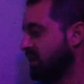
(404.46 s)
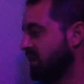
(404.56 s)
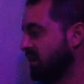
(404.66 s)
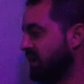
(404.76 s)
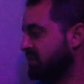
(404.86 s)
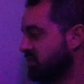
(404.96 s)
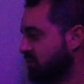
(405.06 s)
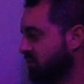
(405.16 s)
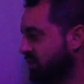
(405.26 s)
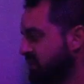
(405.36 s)
Last of
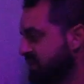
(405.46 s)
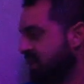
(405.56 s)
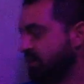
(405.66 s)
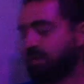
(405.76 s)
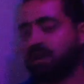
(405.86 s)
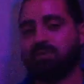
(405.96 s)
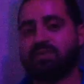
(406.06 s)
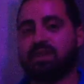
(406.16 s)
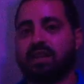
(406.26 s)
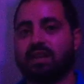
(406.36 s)
all is a couple of
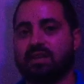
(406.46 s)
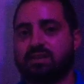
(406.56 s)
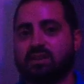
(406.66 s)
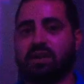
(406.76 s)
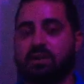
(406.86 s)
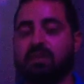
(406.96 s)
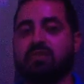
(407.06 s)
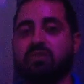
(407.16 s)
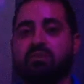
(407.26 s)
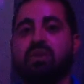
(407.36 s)
techniques. So like I
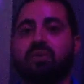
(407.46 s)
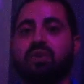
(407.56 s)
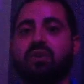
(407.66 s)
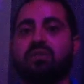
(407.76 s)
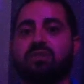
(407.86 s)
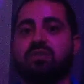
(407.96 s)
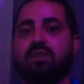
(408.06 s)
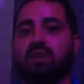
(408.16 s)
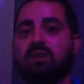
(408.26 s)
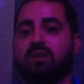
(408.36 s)
mentioned, breathe through your nose
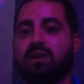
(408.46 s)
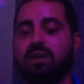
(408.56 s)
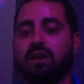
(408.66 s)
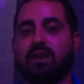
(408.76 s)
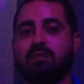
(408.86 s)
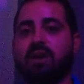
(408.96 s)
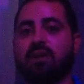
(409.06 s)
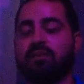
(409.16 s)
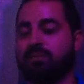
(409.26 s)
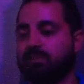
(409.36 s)
and out your mouth.